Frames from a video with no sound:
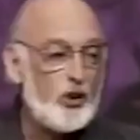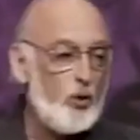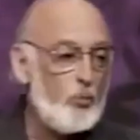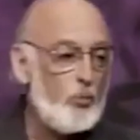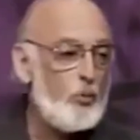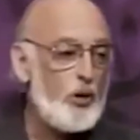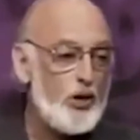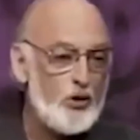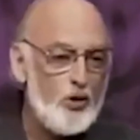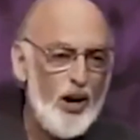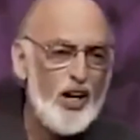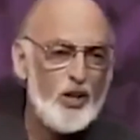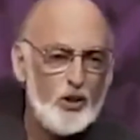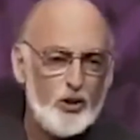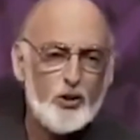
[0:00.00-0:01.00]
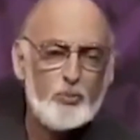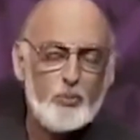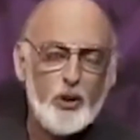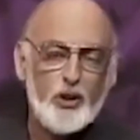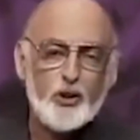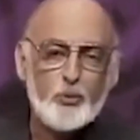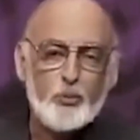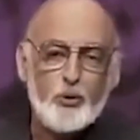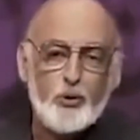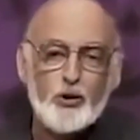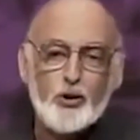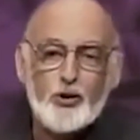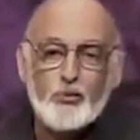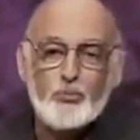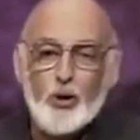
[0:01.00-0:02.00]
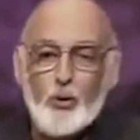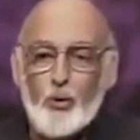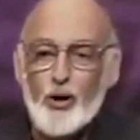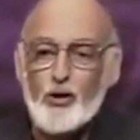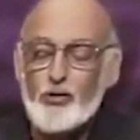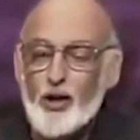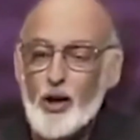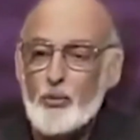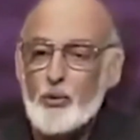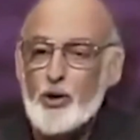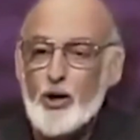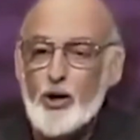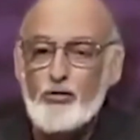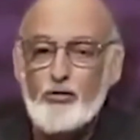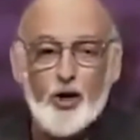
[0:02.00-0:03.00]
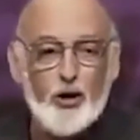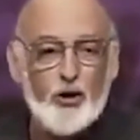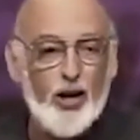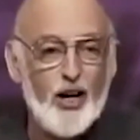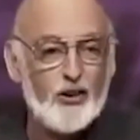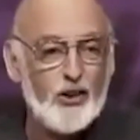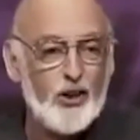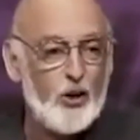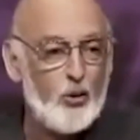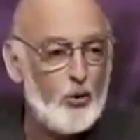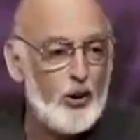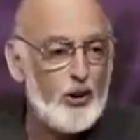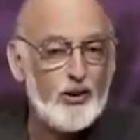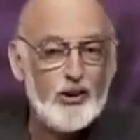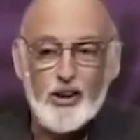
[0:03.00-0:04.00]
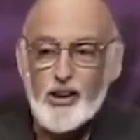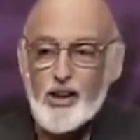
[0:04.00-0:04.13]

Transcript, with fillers: so, but we try to use the principles, my wife and I, we try to figure out, you know, what,